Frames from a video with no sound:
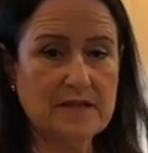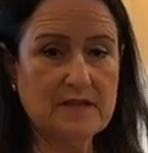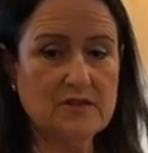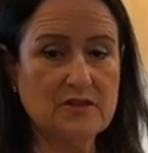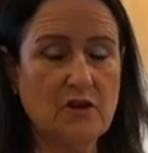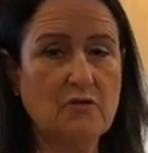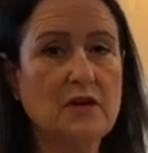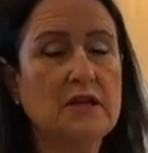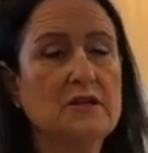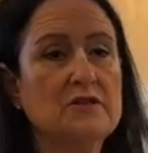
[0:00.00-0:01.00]
So
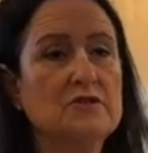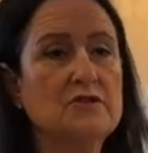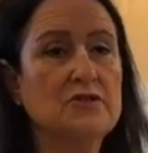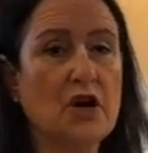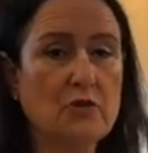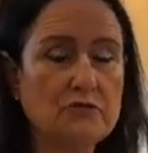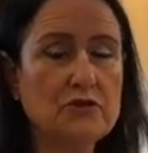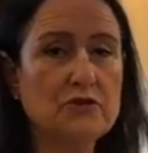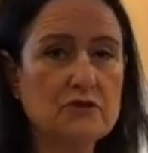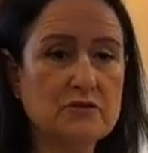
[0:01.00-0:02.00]
don't
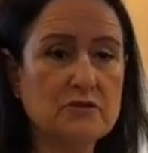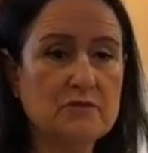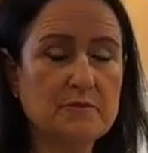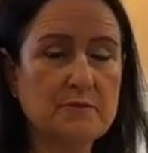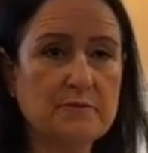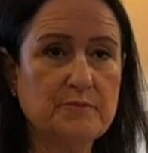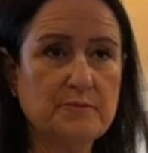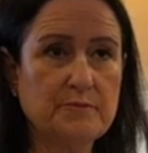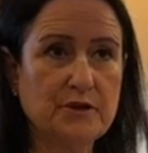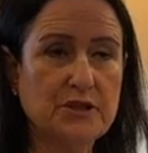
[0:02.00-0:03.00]

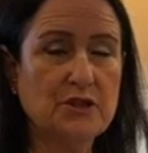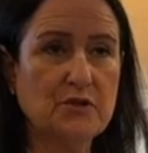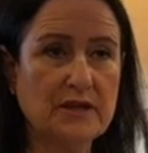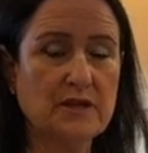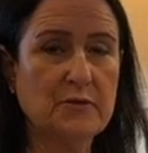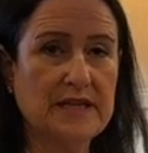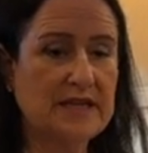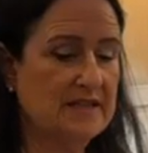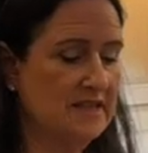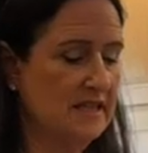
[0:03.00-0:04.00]
put your
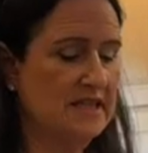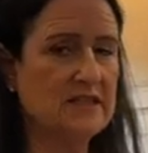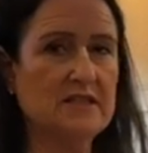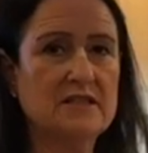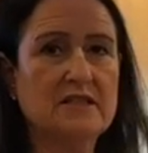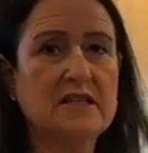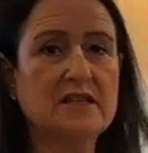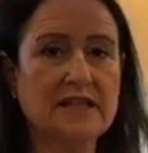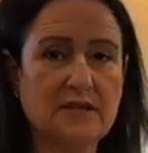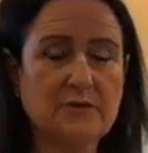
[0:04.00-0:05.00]
ingredients in
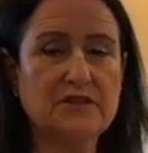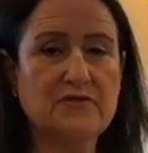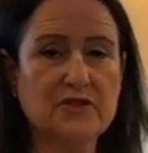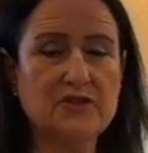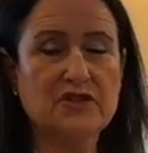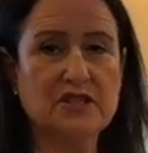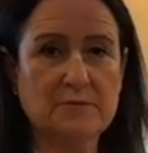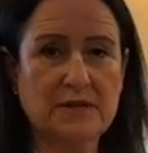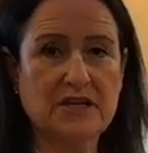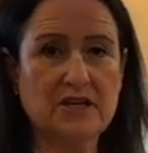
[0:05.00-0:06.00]
liquids first
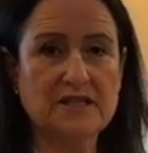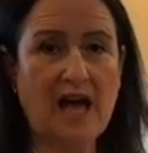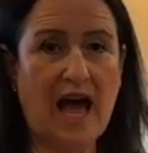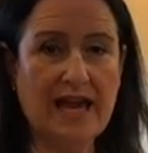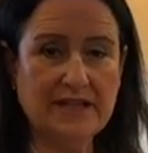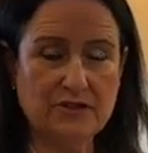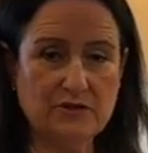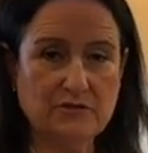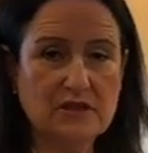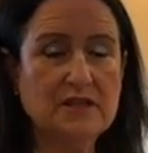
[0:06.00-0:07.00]
just because I
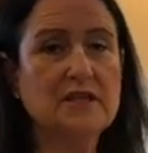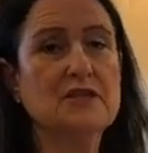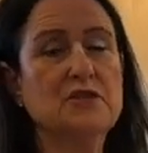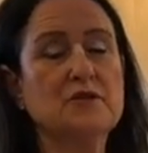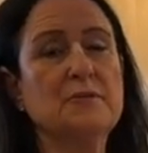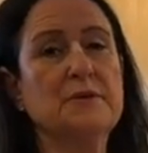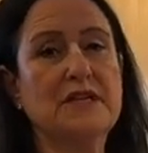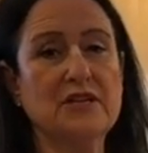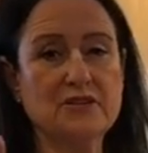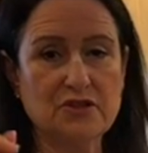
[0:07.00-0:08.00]
do. Do it
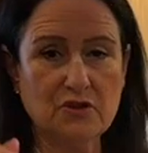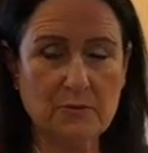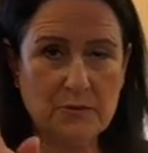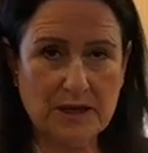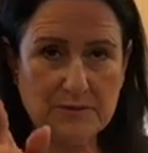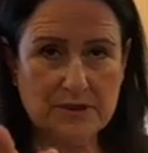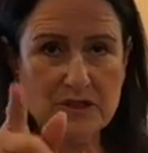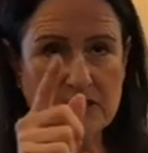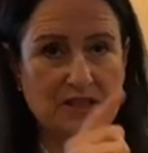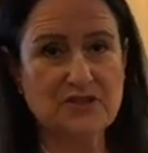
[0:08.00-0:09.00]
because your bread
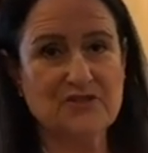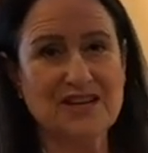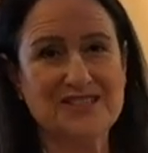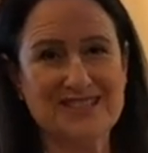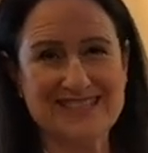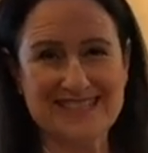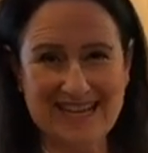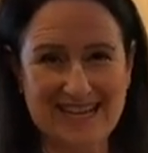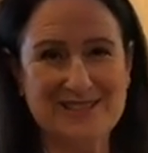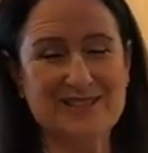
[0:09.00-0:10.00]
machine instructions
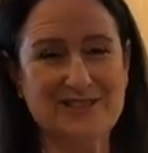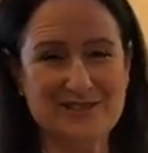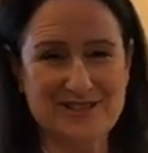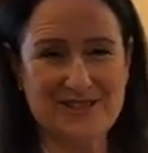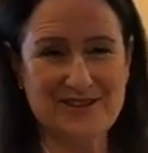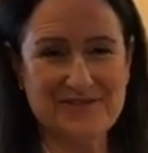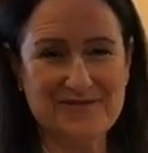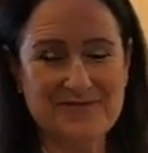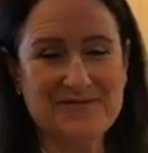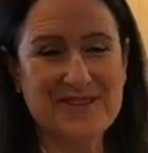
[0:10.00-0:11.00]
say to do so.
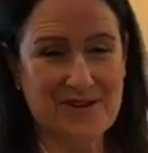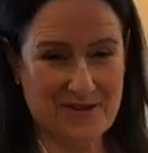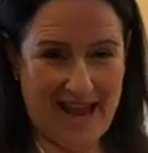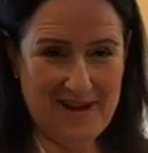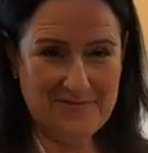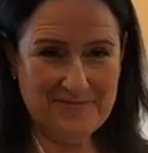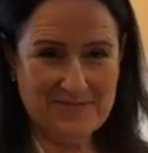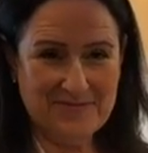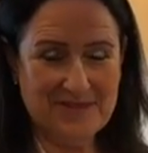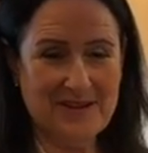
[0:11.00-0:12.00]
Okay?
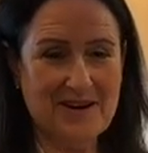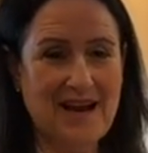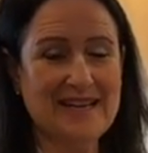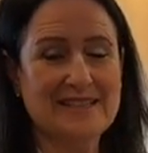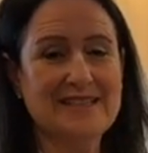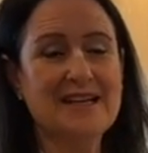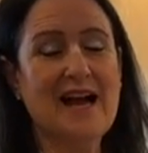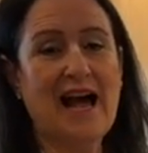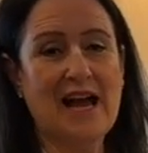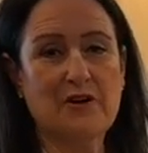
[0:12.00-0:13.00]
All right.
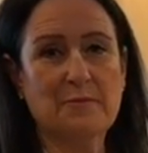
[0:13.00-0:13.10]
I will